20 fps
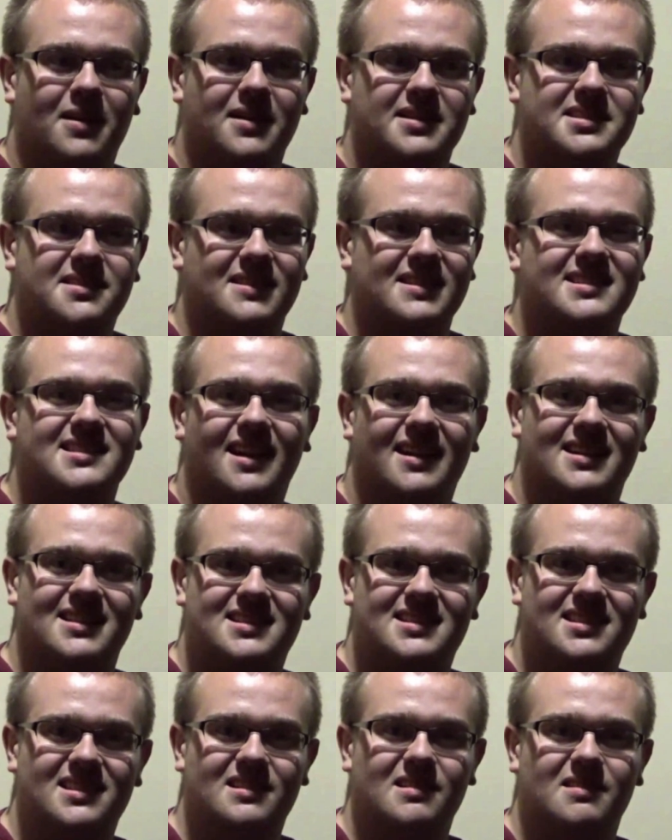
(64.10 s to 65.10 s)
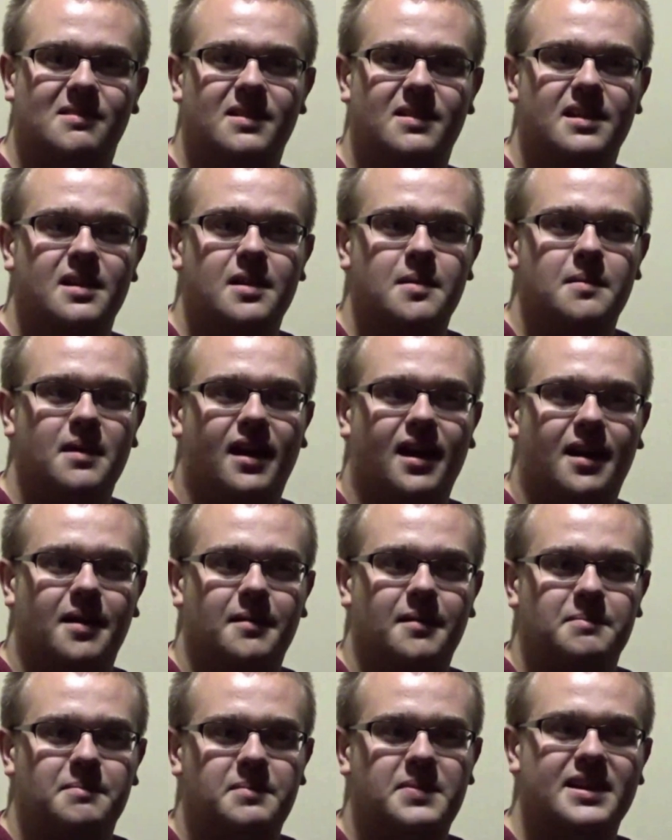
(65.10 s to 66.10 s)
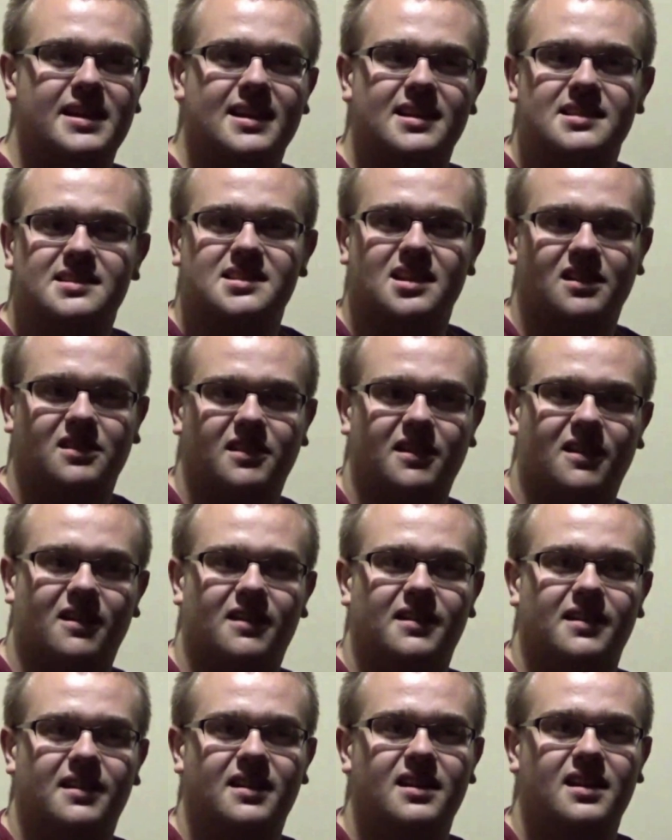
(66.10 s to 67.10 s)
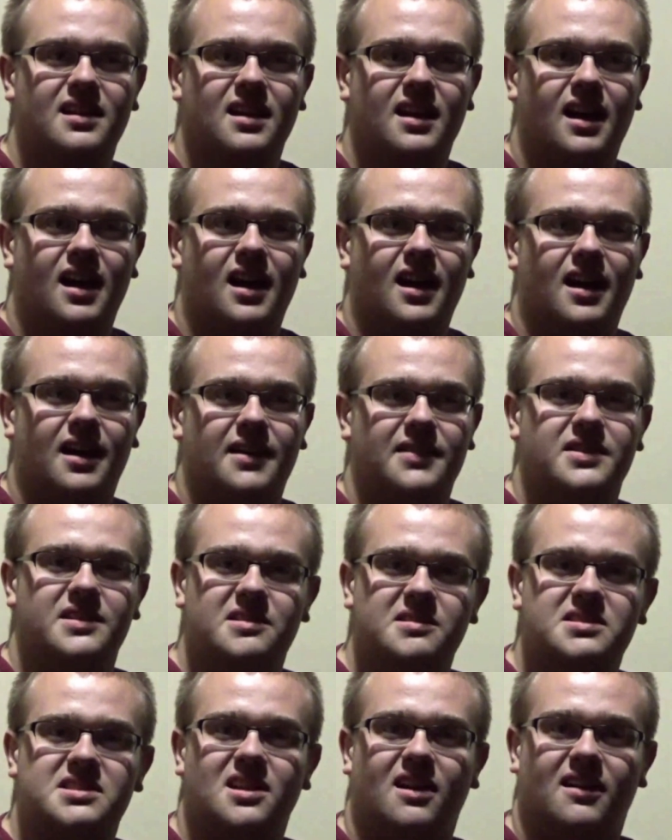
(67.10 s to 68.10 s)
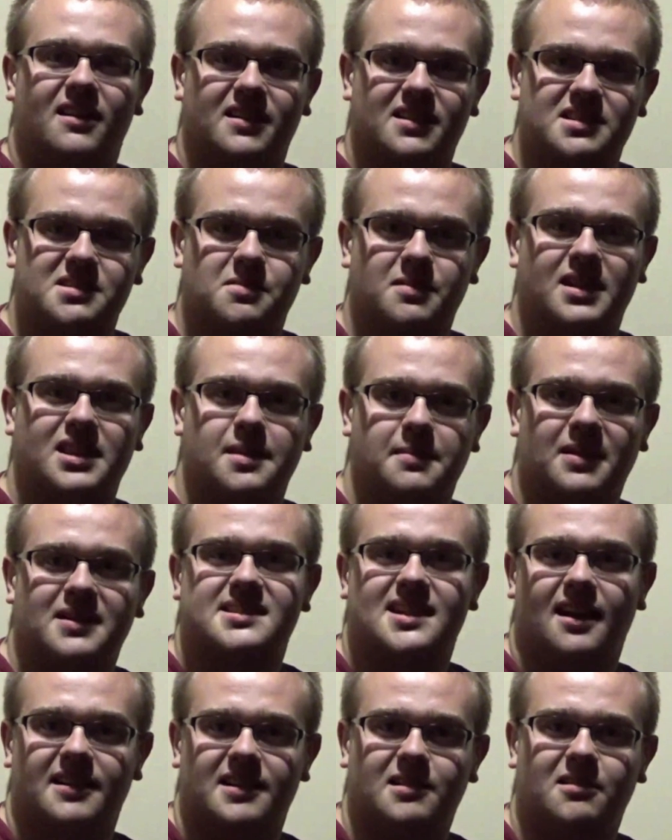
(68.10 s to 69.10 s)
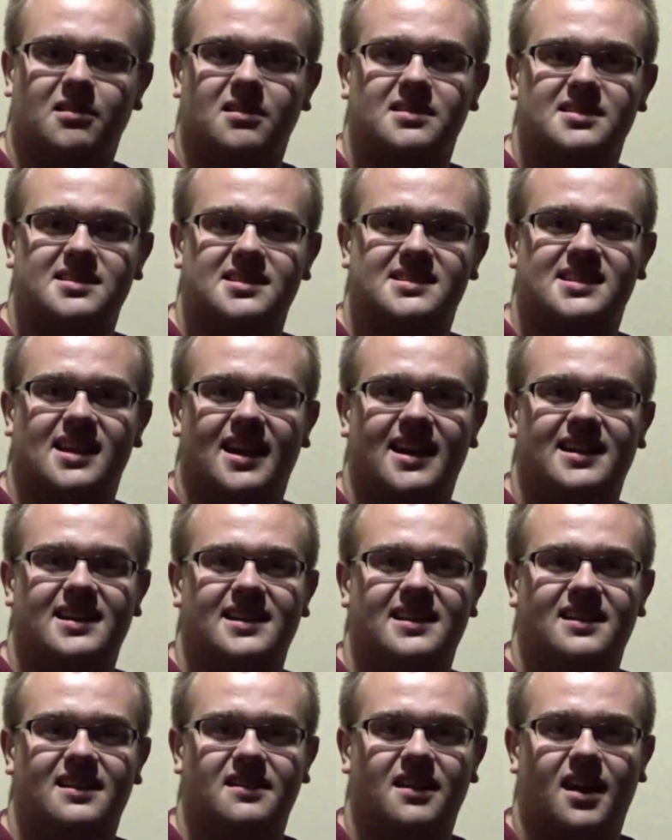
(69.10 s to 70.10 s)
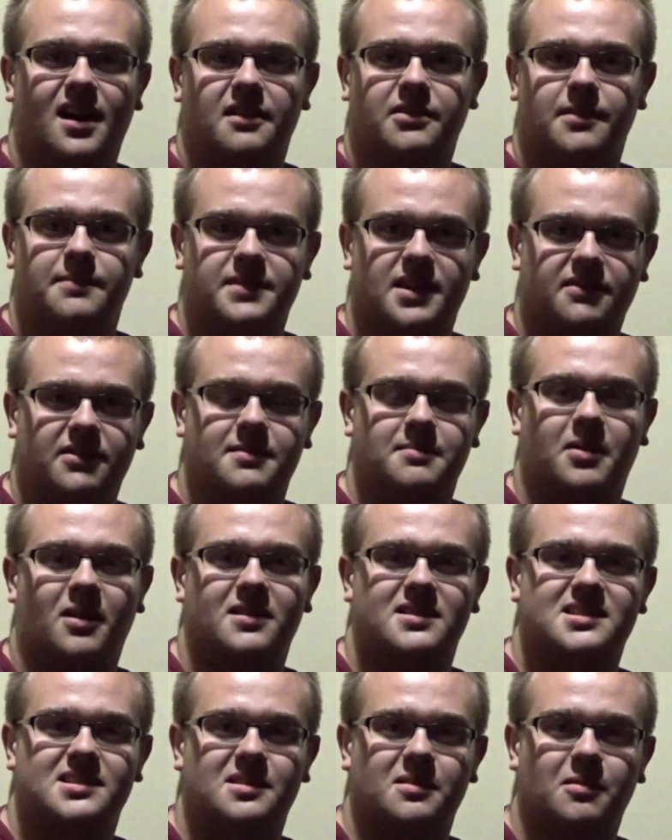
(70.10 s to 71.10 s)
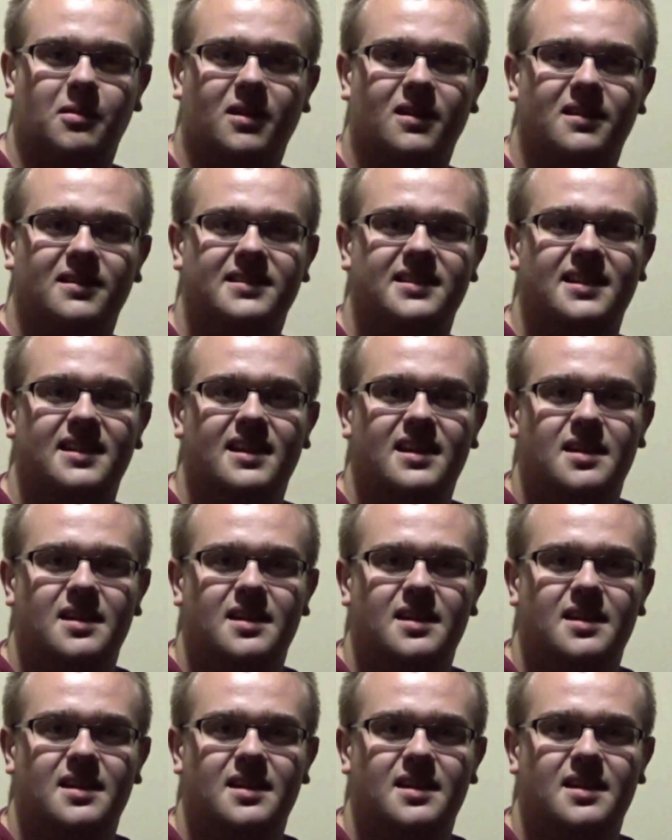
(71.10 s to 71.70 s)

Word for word: also excited to begin to learn new songs with the Bucks County Choral Society from different parts of the world,